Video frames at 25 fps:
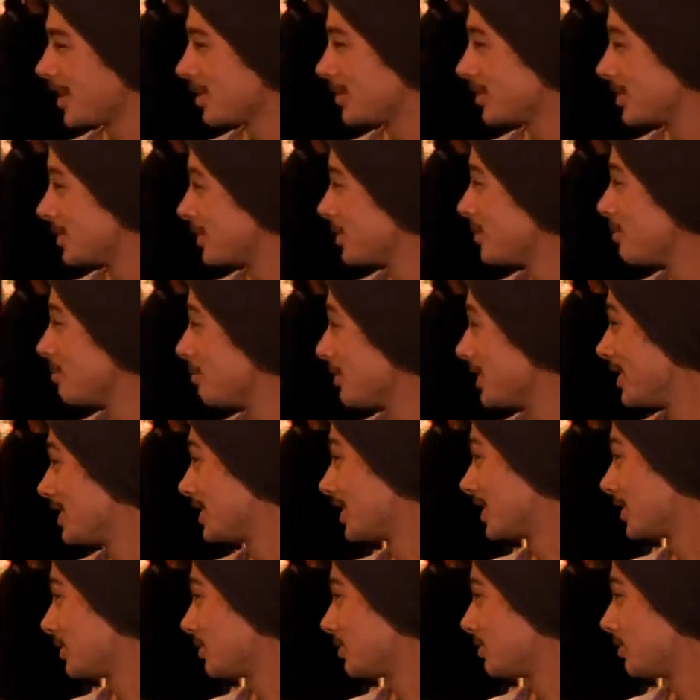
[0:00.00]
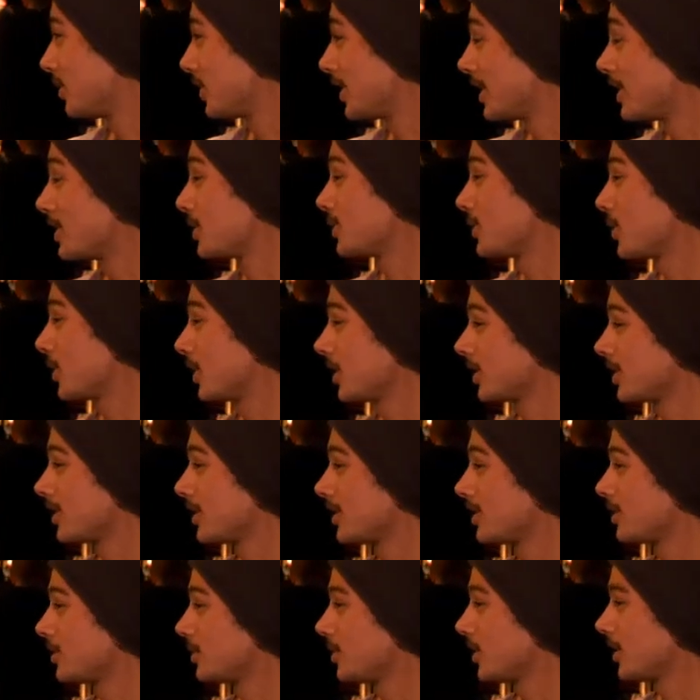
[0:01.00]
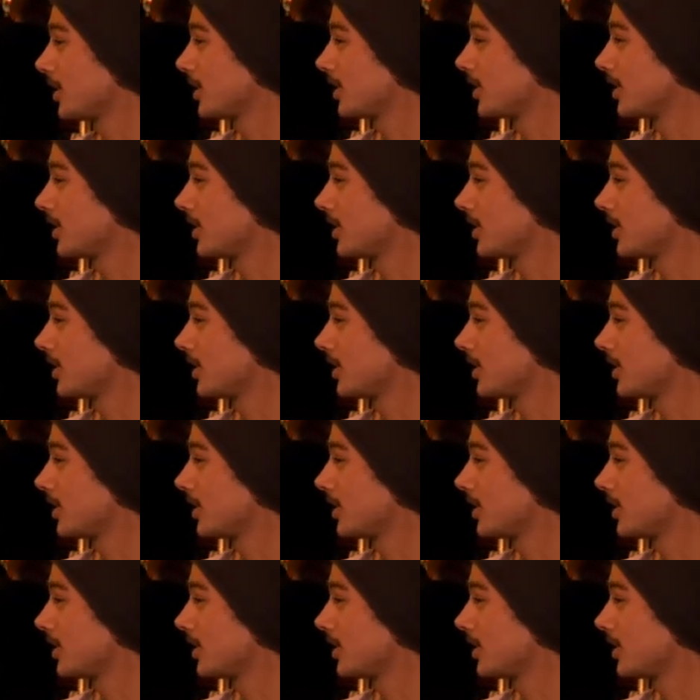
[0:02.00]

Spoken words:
How did you meet him and his work in a way?